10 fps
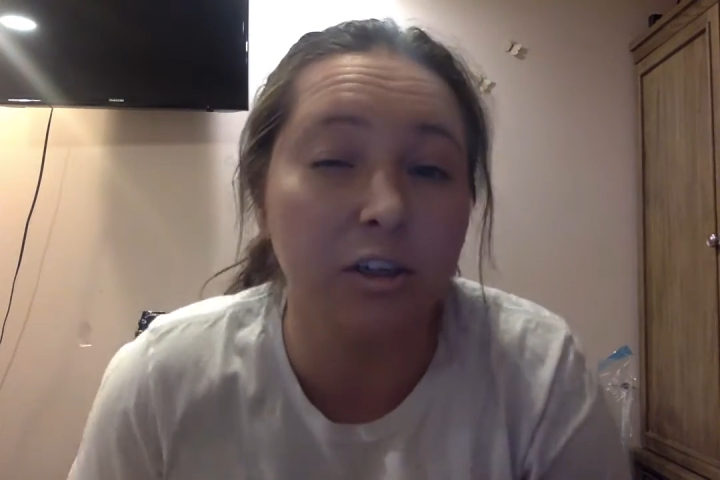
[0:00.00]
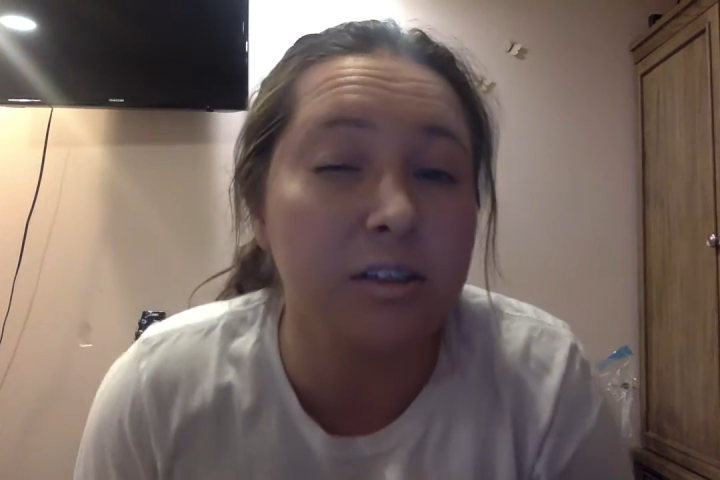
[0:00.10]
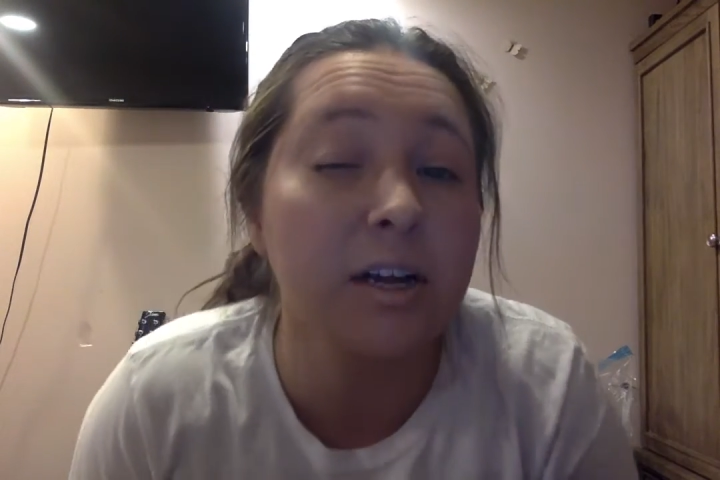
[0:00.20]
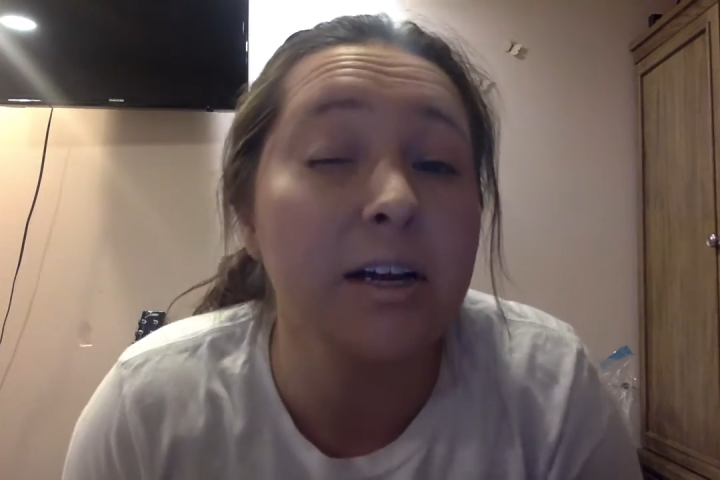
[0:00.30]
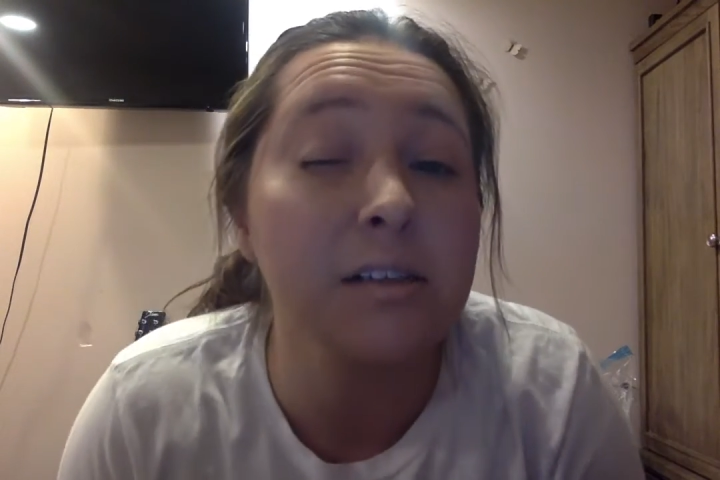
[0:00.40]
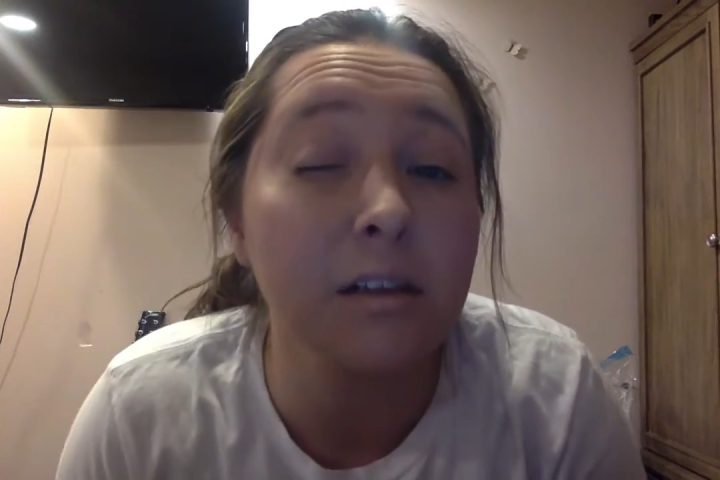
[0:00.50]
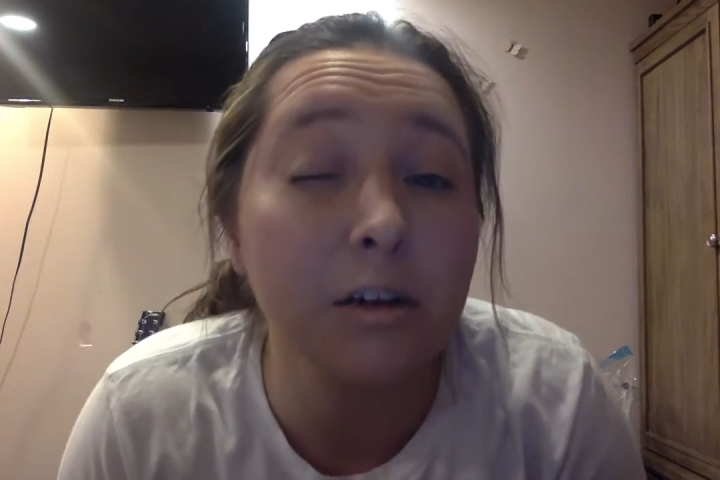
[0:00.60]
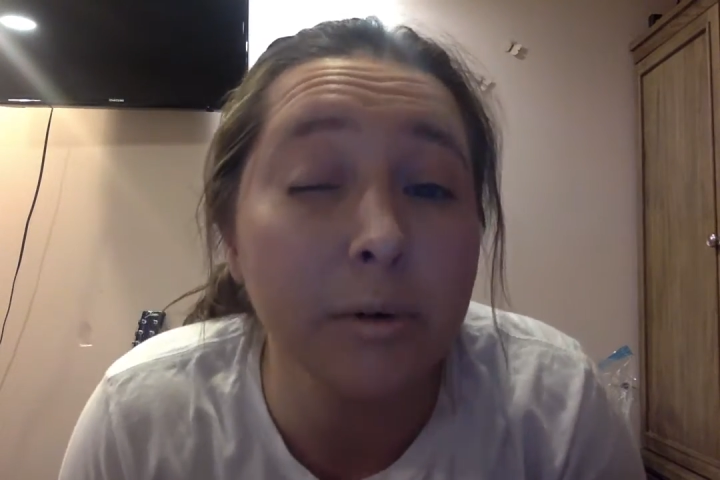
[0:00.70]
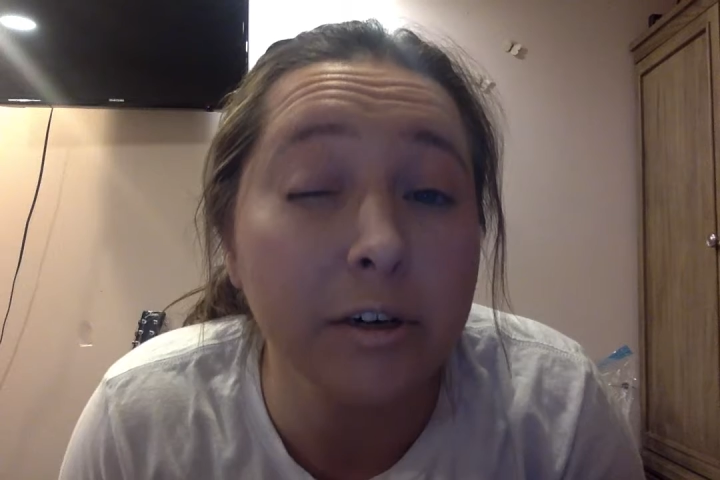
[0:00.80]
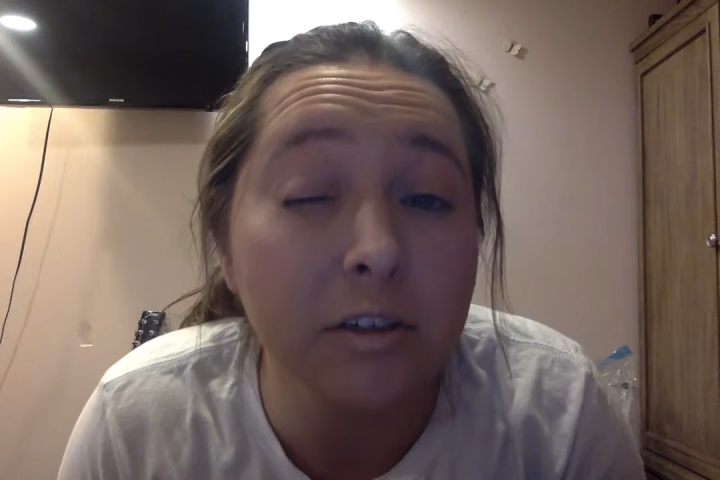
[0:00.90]
it just adds a
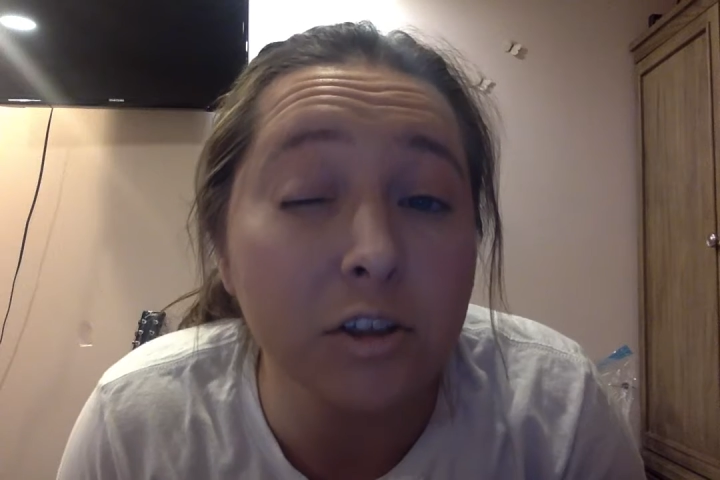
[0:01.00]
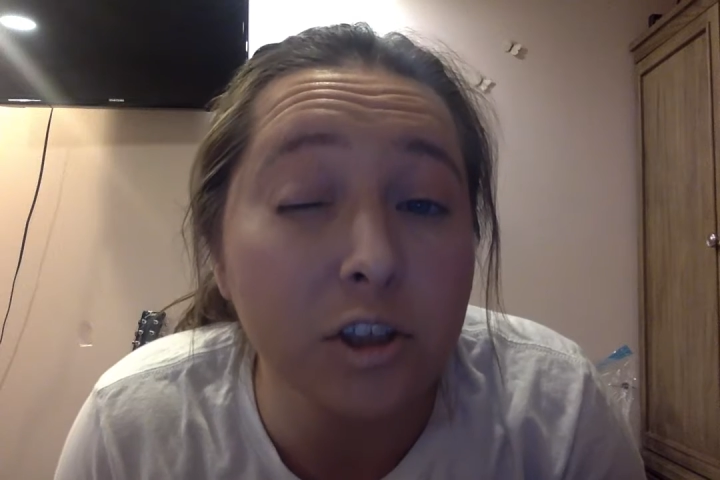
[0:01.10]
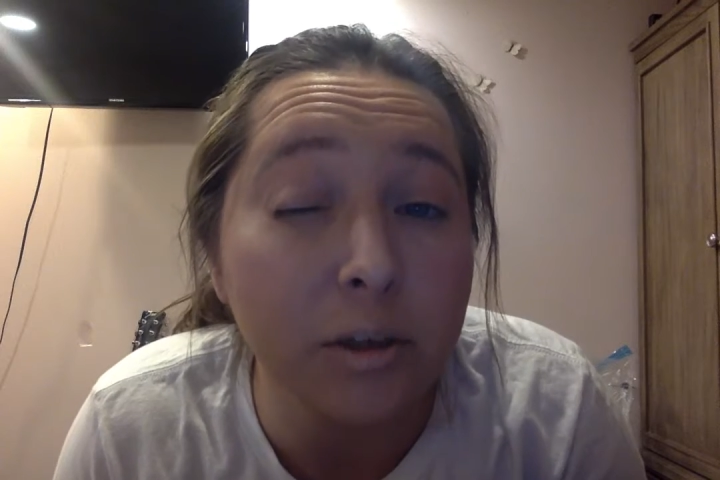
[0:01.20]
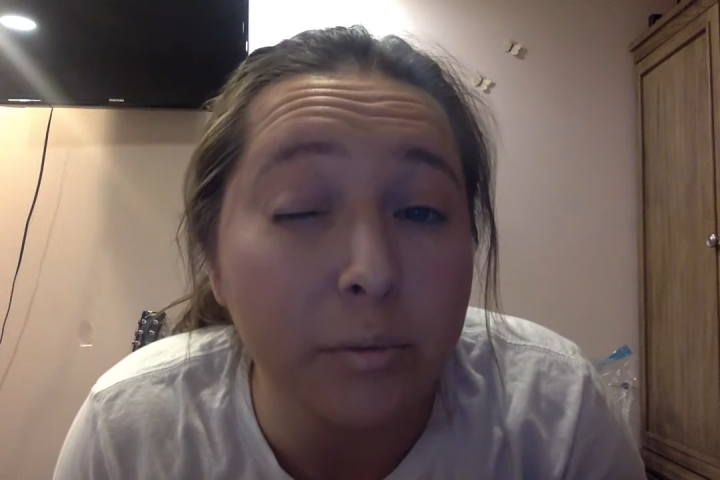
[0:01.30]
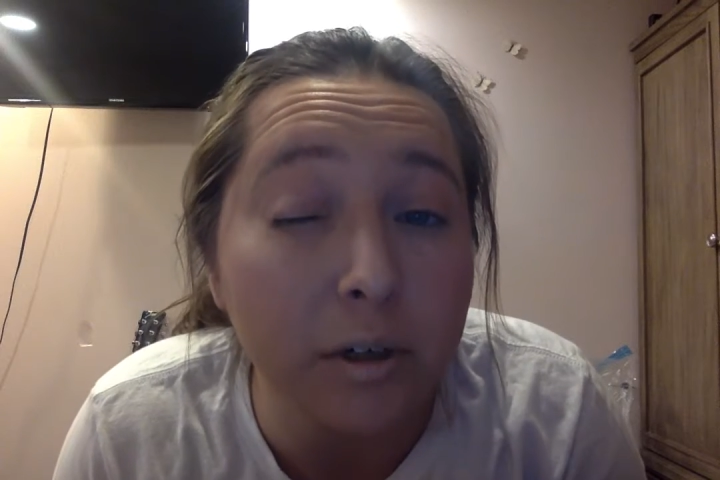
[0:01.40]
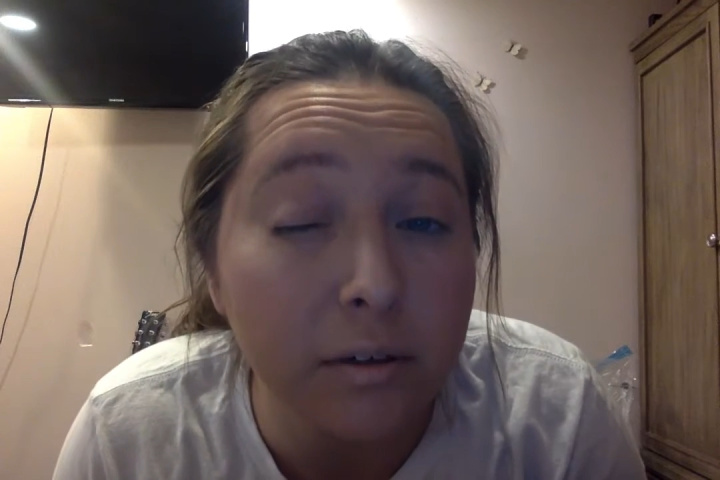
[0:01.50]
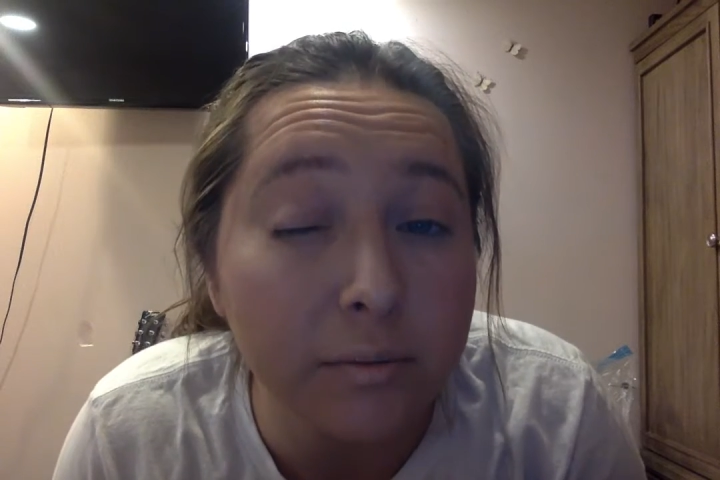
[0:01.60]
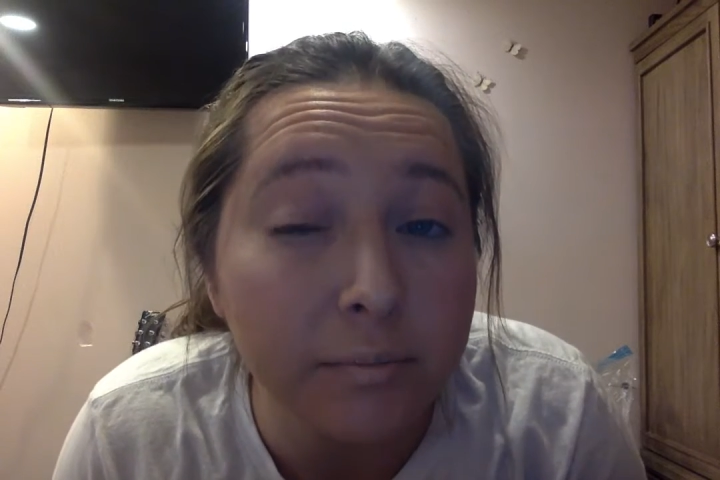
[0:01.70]
little bit of a shimmer.